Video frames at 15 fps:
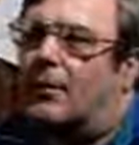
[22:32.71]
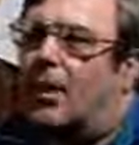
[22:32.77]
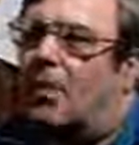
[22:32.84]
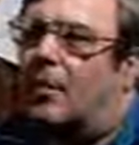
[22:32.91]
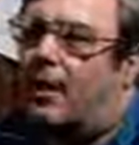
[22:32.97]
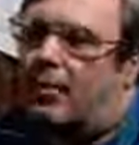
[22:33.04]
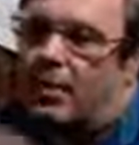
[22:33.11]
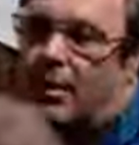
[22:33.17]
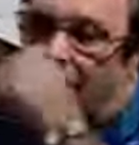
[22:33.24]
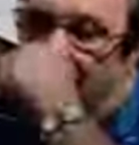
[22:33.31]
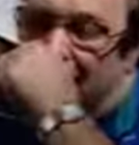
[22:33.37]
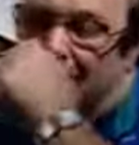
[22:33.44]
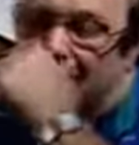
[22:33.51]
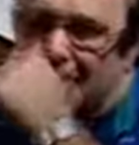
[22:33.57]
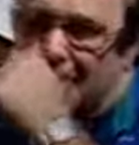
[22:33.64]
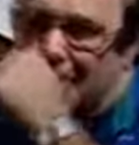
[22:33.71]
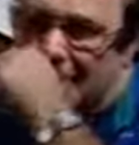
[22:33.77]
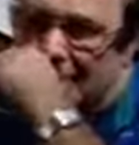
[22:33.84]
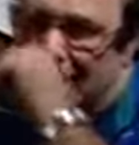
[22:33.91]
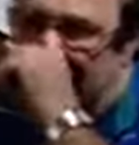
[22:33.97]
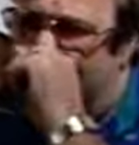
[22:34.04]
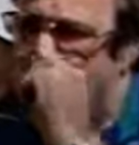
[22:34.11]
Okay, well,
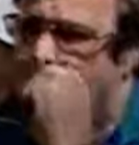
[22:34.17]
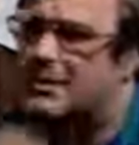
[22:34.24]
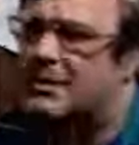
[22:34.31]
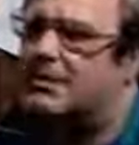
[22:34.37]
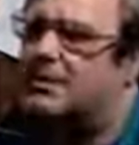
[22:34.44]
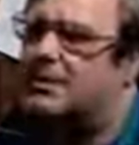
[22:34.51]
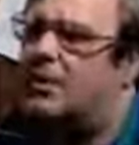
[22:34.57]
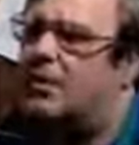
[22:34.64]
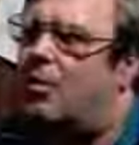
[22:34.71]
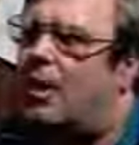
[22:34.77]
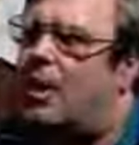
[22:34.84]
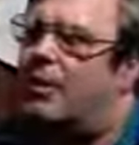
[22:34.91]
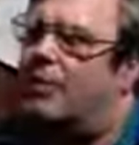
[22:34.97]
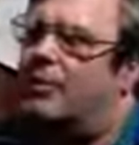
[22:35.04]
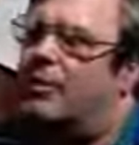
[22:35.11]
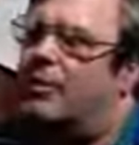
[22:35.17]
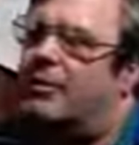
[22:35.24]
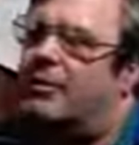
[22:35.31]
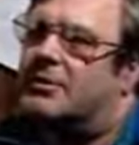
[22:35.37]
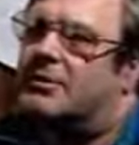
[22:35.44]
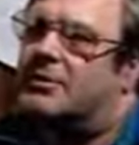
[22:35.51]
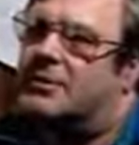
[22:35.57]
AIDS is acquired immune
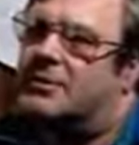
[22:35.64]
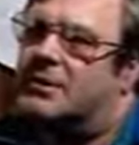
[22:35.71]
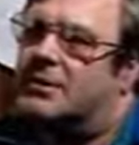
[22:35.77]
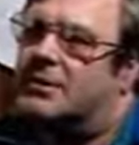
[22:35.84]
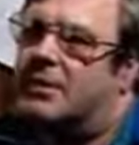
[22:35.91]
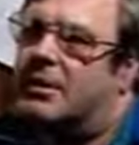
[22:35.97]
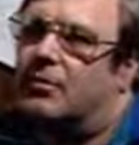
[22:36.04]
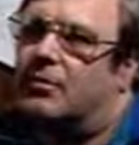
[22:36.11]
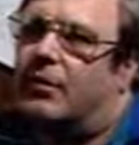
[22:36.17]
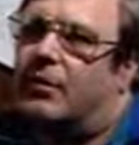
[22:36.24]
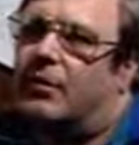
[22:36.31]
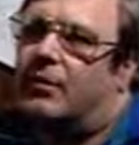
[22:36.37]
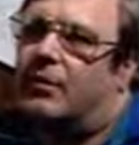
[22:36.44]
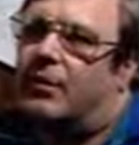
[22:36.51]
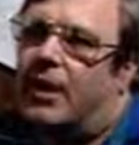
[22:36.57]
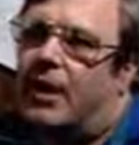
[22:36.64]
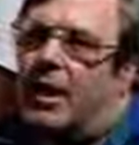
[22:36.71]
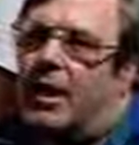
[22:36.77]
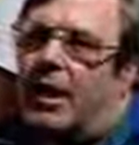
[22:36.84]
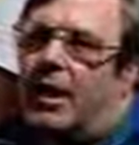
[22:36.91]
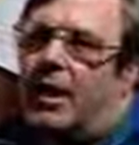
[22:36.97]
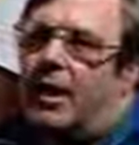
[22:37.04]
deficiency syndrome, which
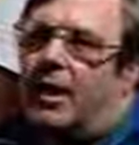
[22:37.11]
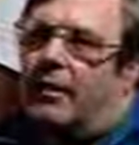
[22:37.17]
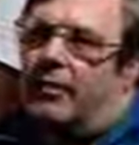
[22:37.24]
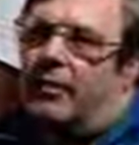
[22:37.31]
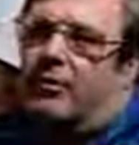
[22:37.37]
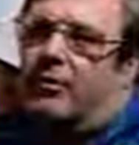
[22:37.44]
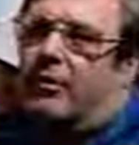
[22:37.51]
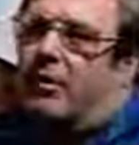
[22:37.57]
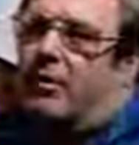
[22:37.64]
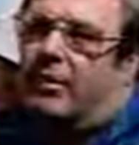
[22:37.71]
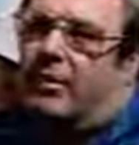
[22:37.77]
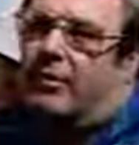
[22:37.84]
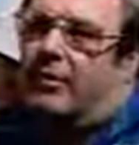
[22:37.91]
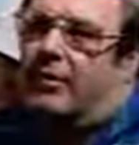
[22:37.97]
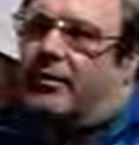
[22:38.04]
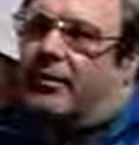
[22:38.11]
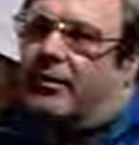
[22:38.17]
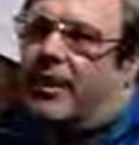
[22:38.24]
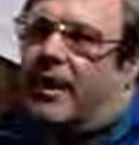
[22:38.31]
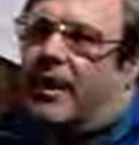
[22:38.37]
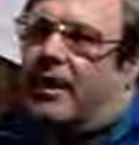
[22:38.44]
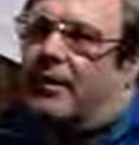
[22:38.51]
a syndrome is a
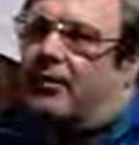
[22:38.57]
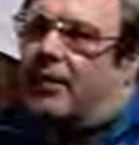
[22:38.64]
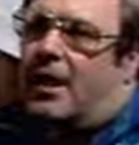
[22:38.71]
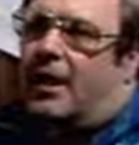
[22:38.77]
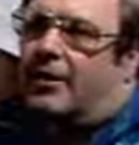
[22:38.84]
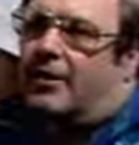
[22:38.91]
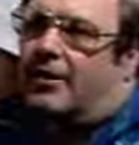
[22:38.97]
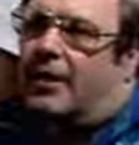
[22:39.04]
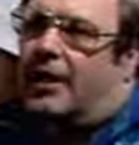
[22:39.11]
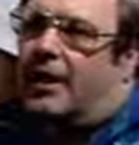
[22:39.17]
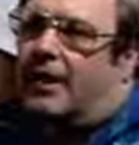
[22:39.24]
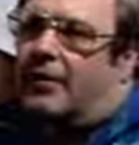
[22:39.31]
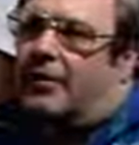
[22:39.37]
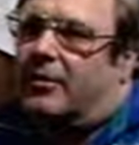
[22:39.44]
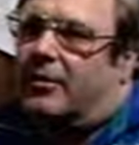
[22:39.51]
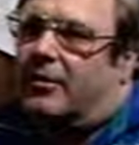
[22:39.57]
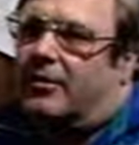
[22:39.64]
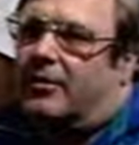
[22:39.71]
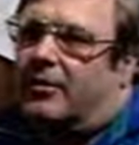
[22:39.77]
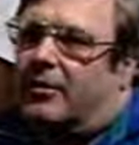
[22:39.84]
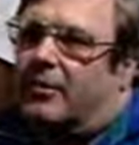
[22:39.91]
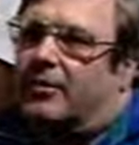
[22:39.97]
set or constellation of
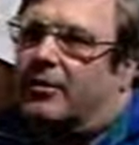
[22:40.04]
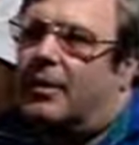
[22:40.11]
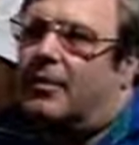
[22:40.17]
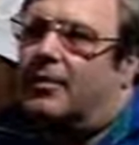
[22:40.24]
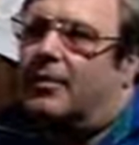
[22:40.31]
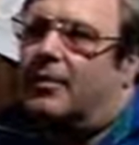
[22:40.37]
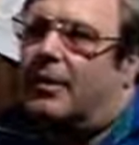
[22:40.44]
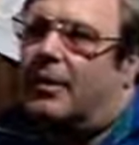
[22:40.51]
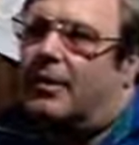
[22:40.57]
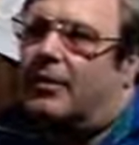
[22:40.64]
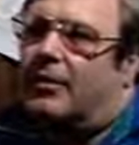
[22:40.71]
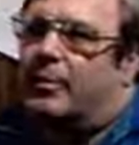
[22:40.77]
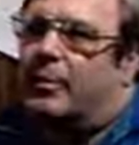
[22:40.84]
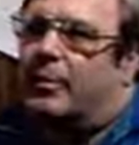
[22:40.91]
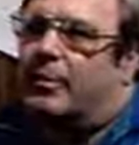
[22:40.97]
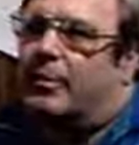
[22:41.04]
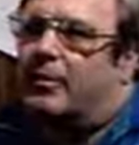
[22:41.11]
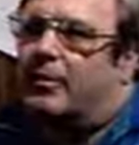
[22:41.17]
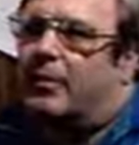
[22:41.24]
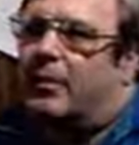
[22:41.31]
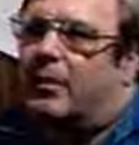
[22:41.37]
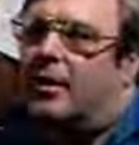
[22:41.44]
symptoms
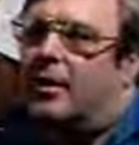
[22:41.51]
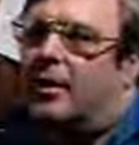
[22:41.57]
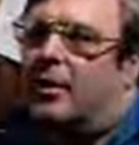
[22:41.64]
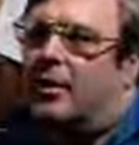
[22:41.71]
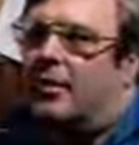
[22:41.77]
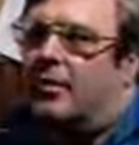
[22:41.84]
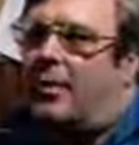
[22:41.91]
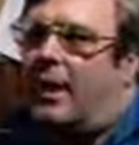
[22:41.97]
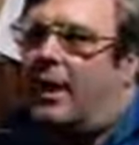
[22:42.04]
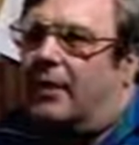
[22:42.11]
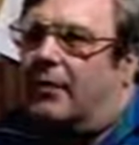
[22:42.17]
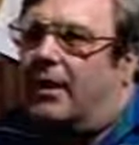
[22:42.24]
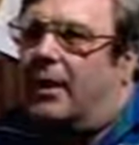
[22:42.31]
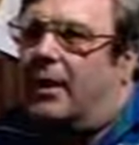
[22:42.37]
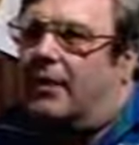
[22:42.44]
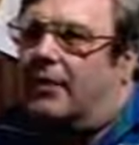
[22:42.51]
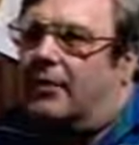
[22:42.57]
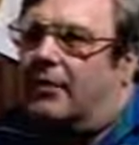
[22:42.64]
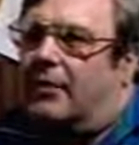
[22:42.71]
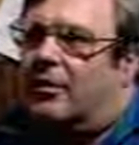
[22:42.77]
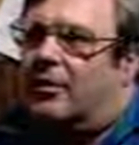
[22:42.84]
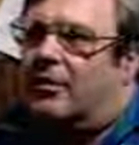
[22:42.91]
experienced by the
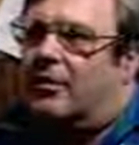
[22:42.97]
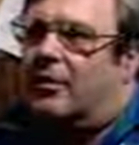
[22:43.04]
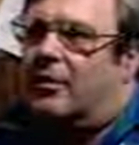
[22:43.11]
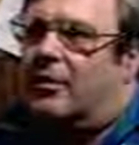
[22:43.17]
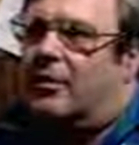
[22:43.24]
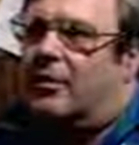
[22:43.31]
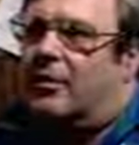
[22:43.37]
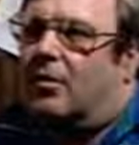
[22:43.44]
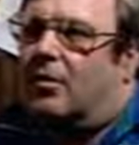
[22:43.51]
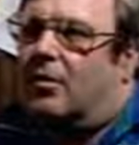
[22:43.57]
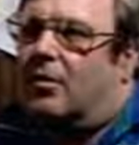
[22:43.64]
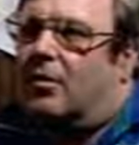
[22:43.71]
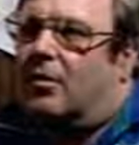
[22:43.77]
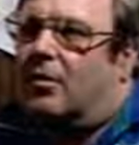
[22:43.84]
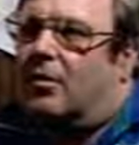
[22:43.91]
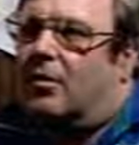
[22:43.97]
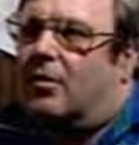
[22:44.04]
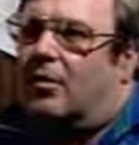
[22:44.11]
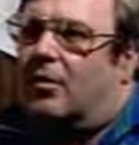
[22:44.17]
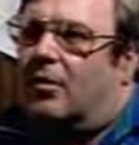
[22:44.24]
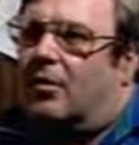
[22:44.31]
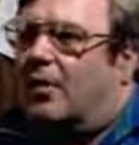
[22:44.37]
patient,
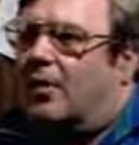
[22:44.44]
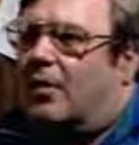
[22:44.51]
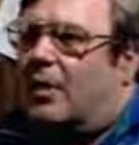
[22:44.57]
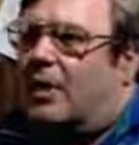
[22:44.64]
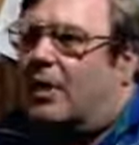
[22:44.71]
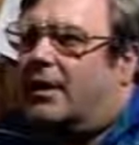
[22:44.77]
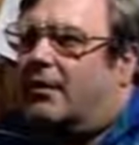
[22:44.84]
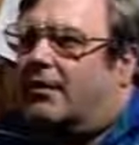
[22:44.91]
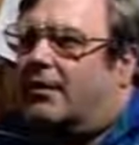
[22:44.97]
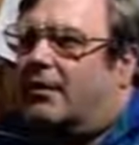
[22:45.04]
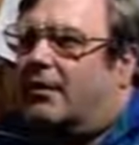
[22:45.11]
whereas